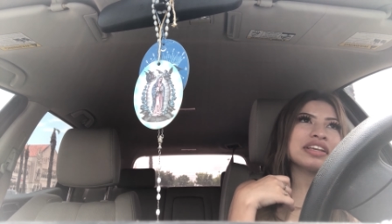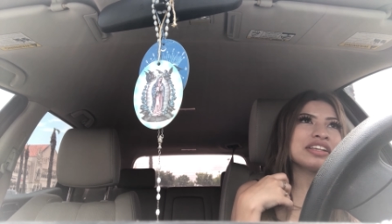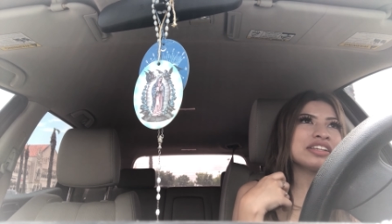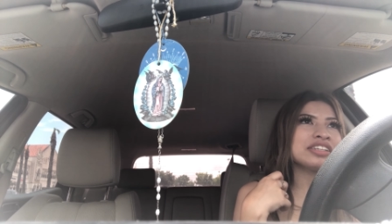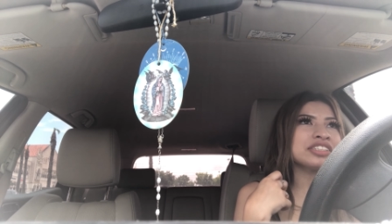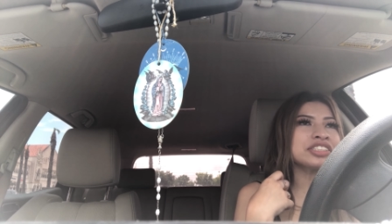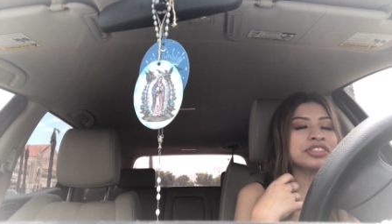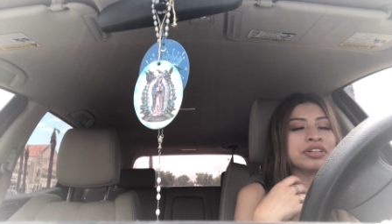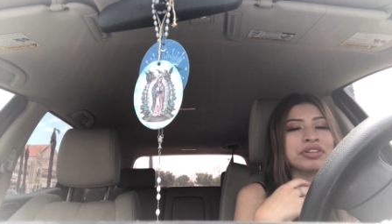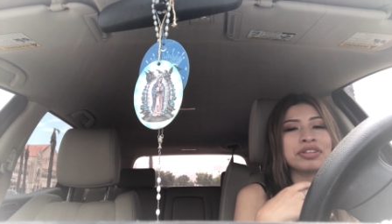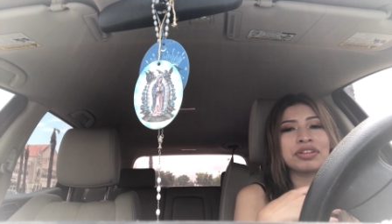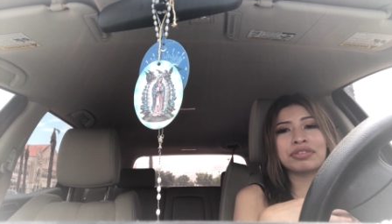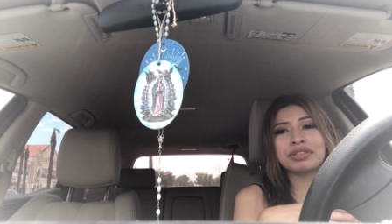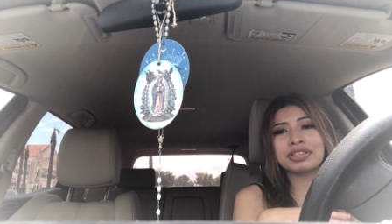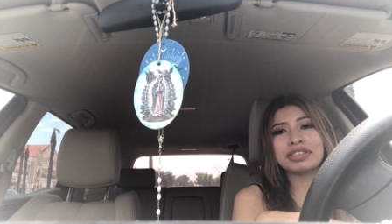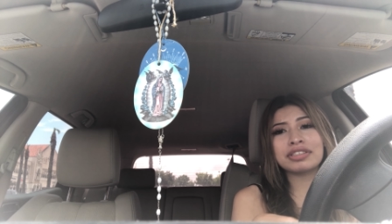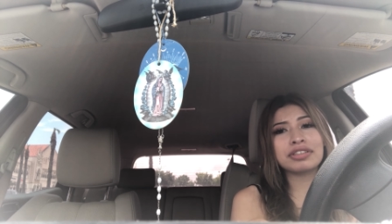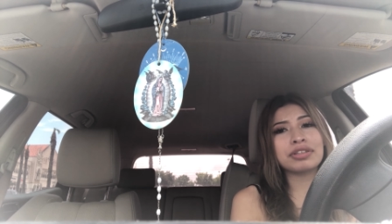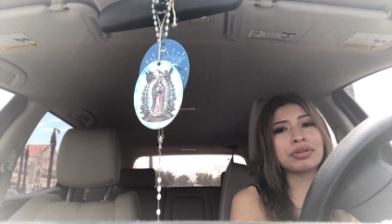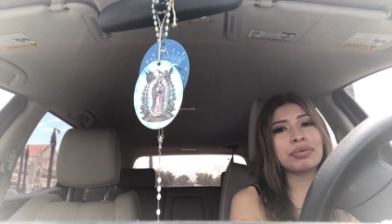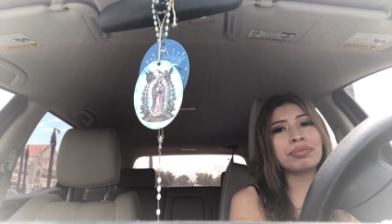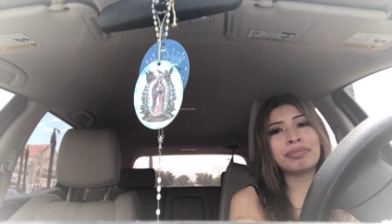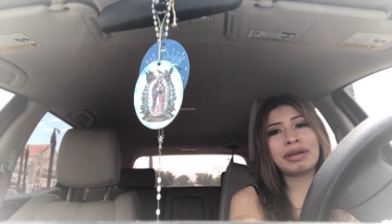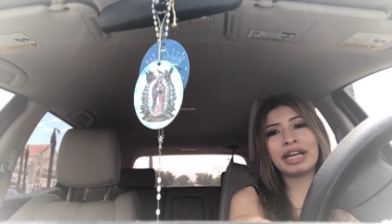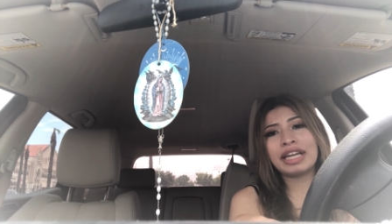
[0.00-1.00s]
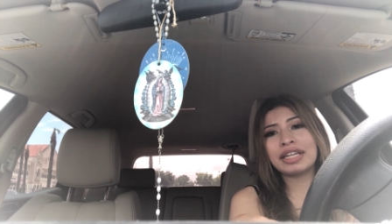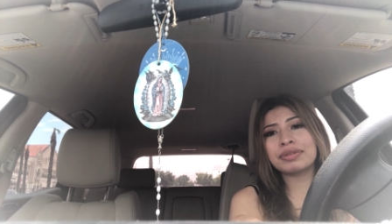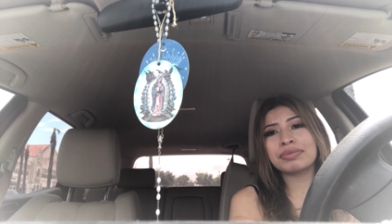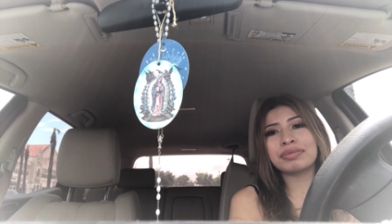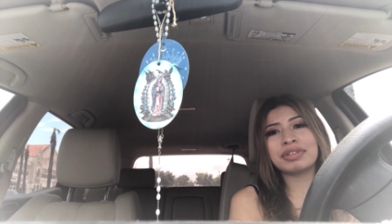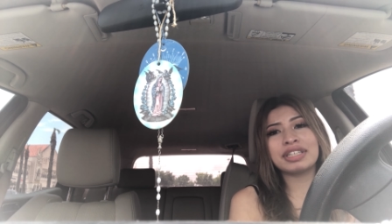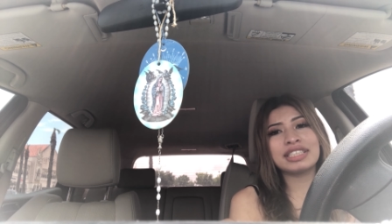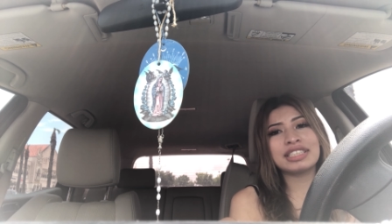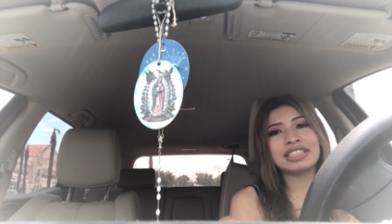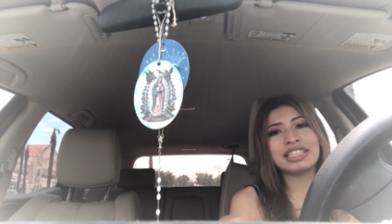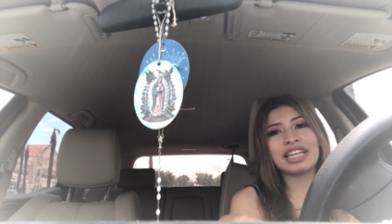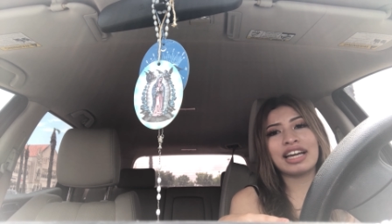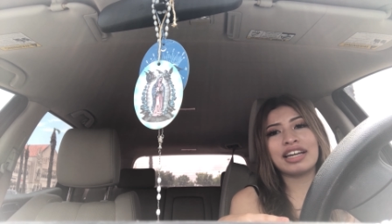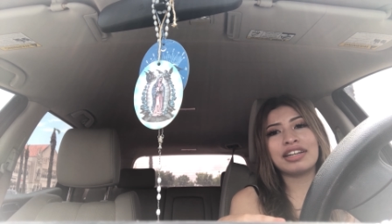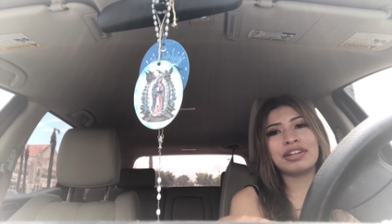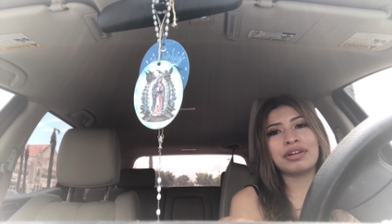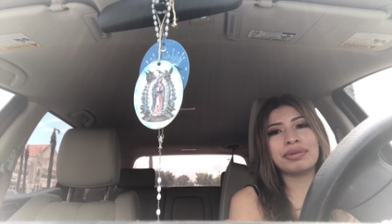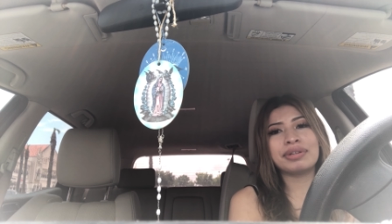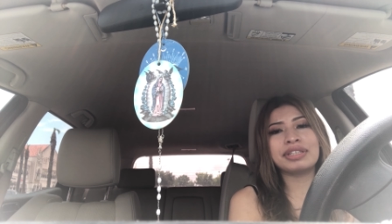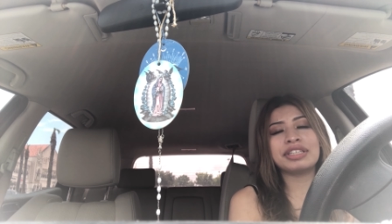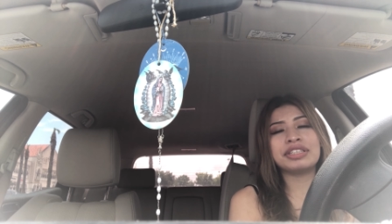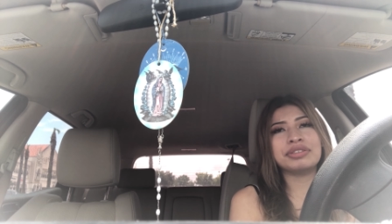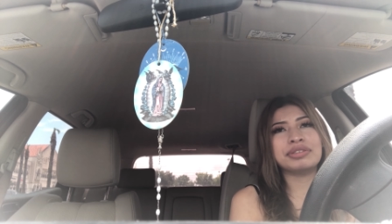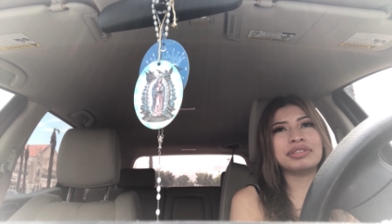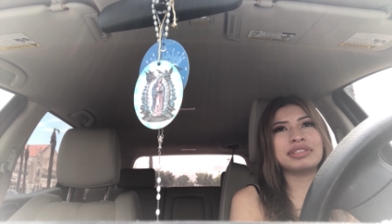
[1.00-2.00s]
So those are the main ones I know
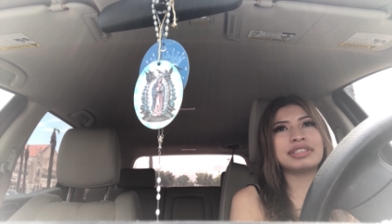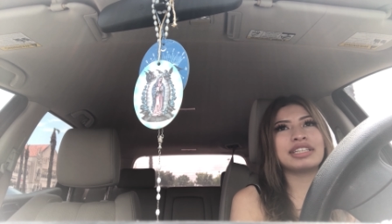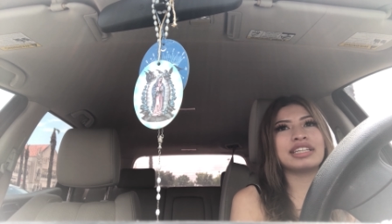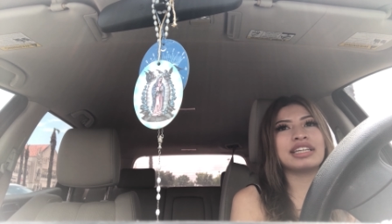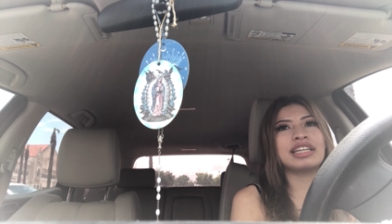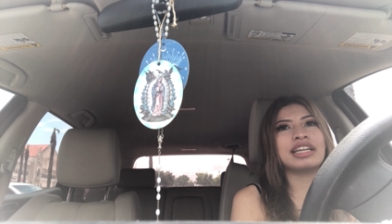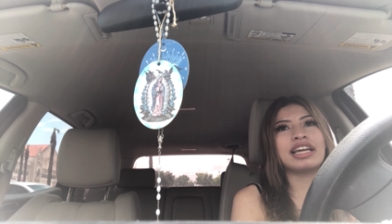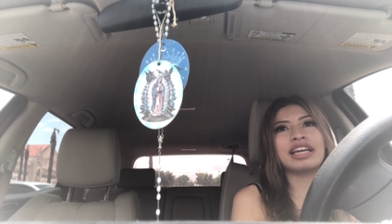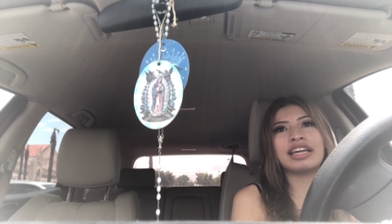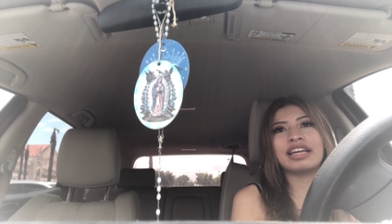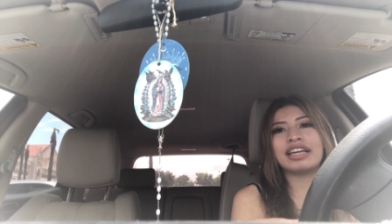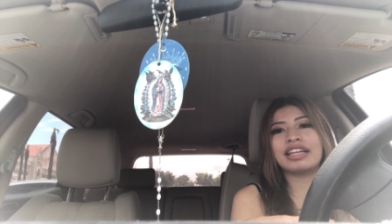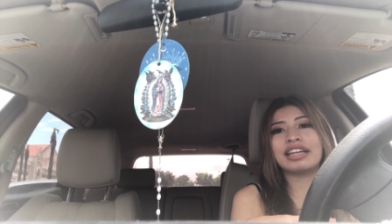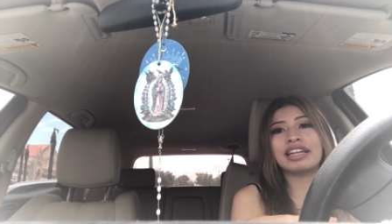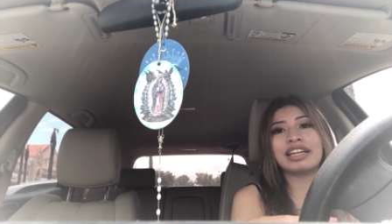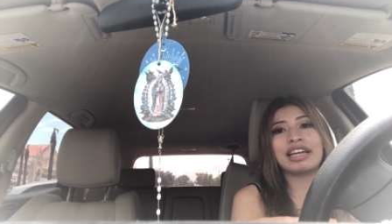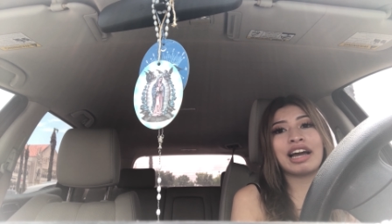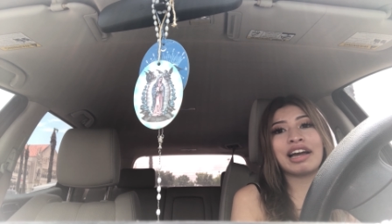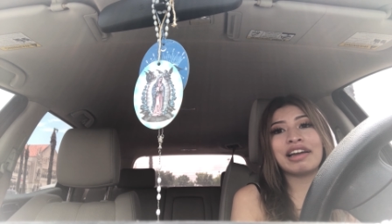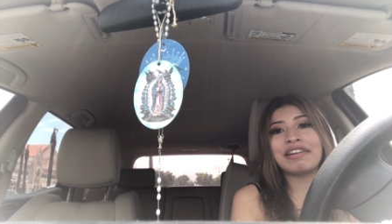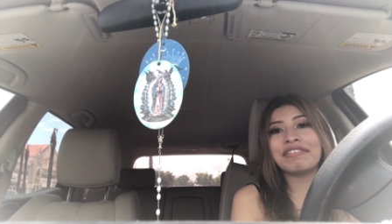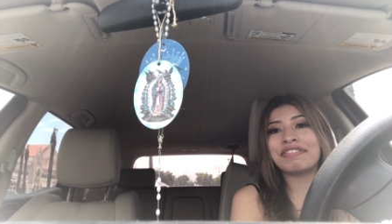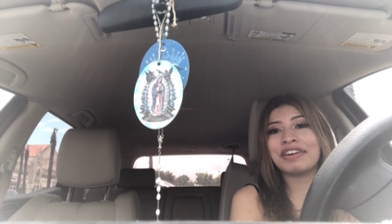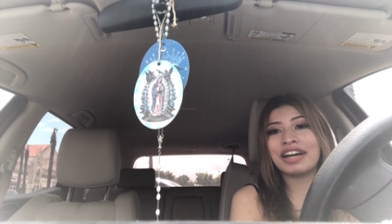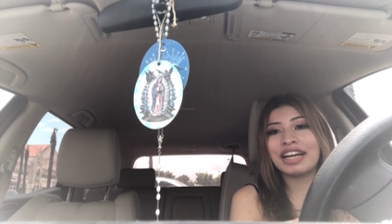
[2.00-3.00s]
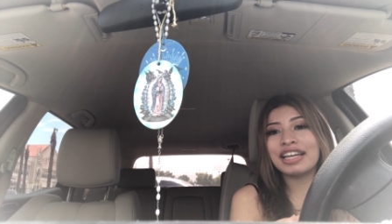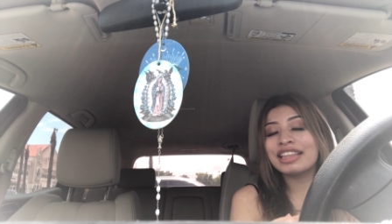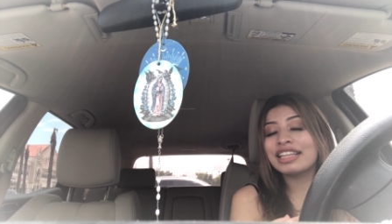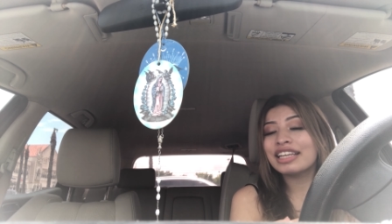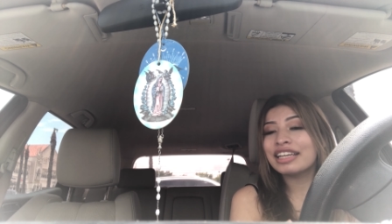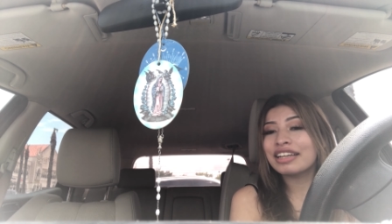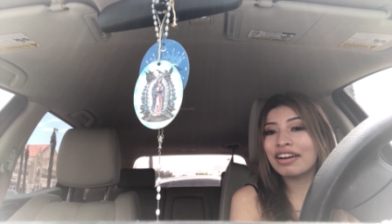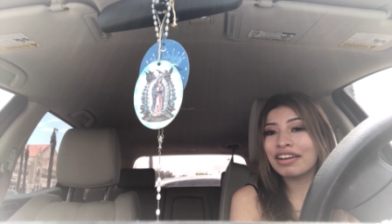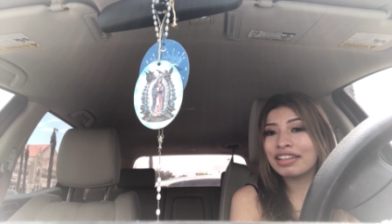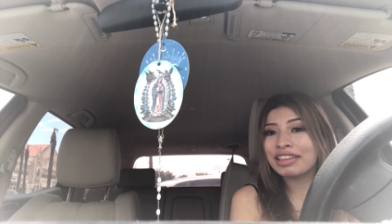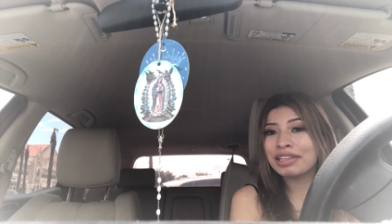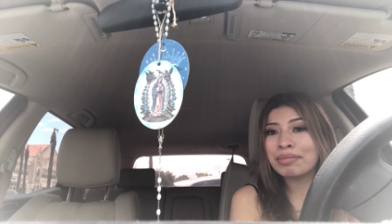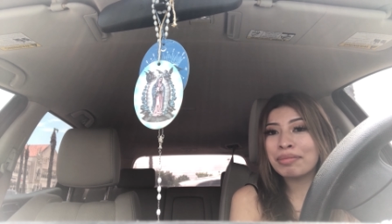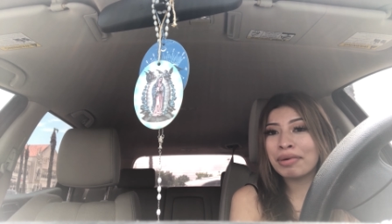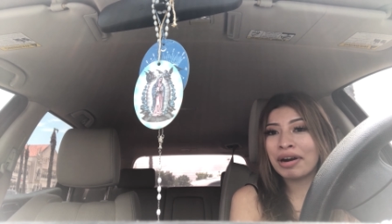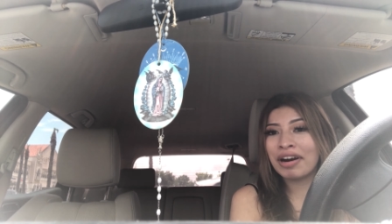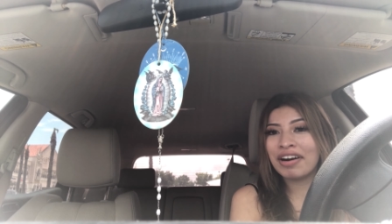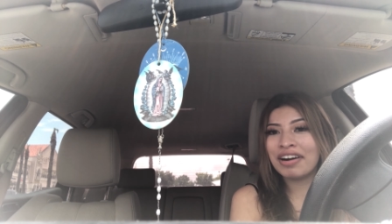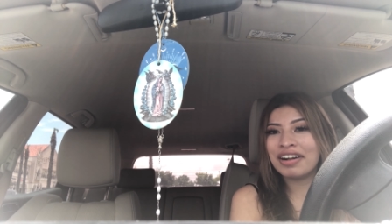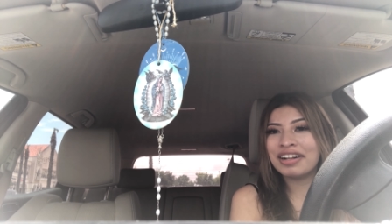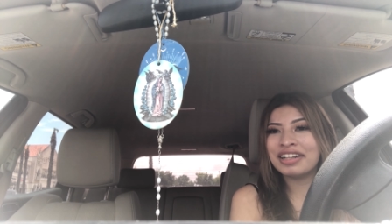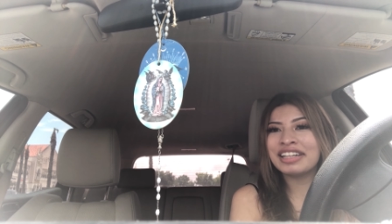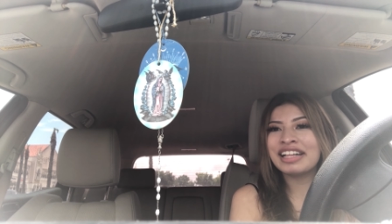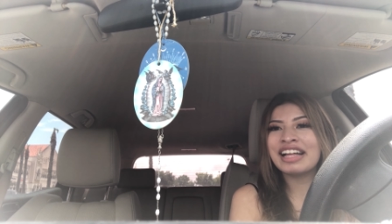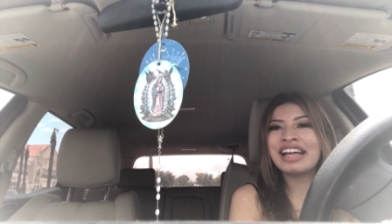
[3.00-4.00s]
in Houston, and I finally got them
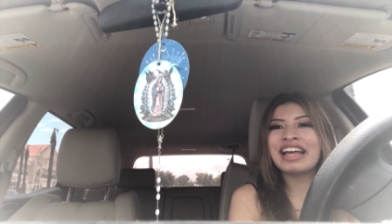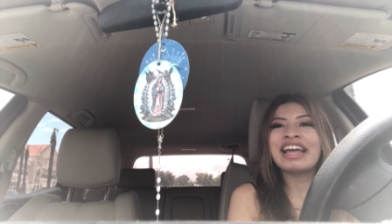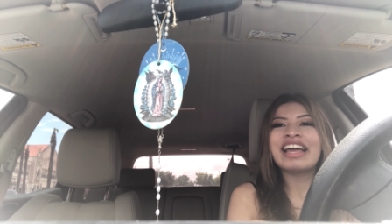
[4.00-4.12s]
all,